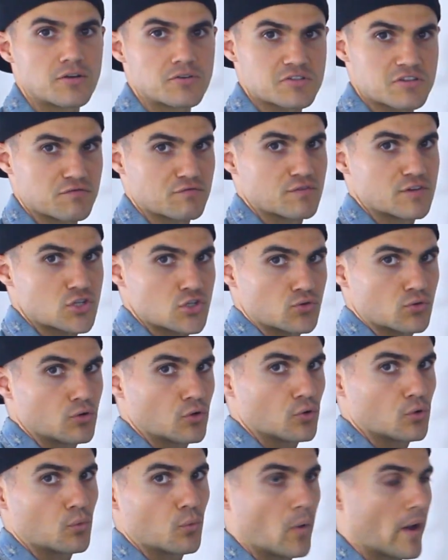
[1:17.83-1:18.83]
It was a
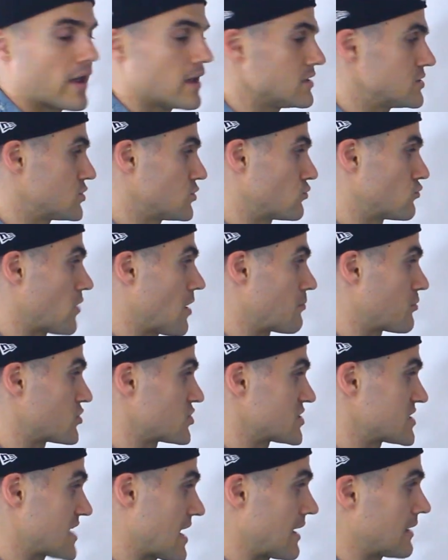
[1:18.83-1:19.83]
visual way to
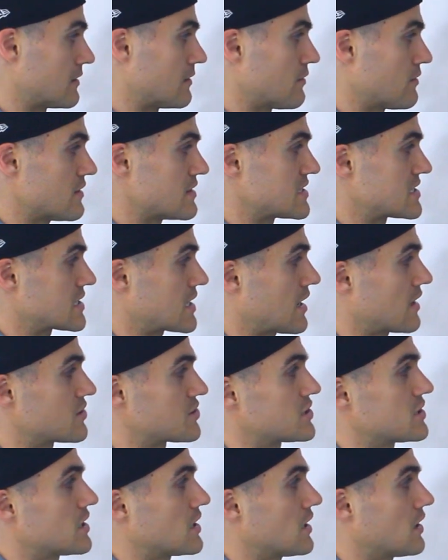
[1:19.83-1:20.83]
represent this
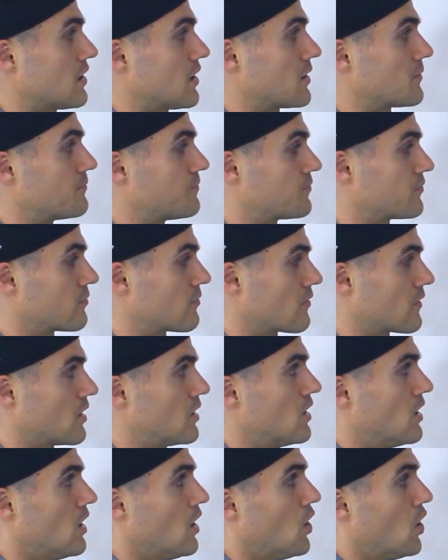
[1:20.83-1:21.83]
scarcity here.
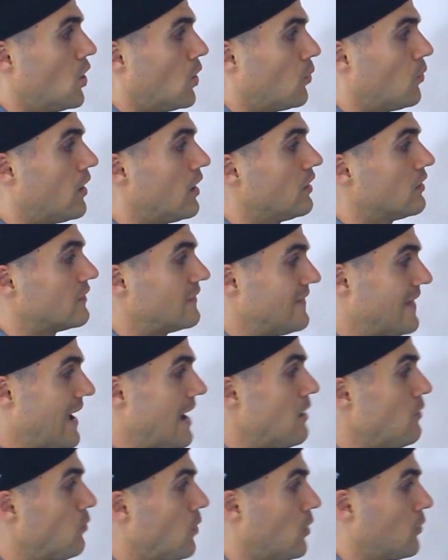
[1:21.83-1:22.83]
Well,
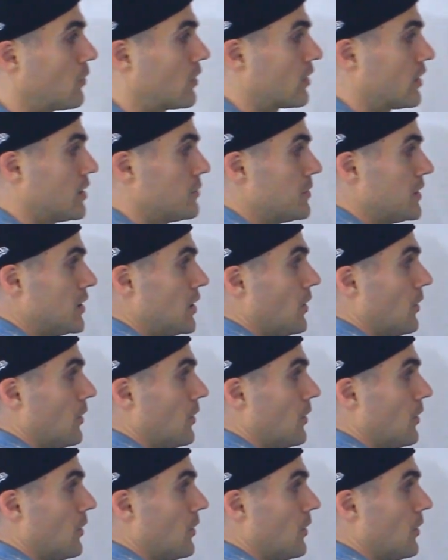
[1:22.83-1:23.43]
now what we're going to be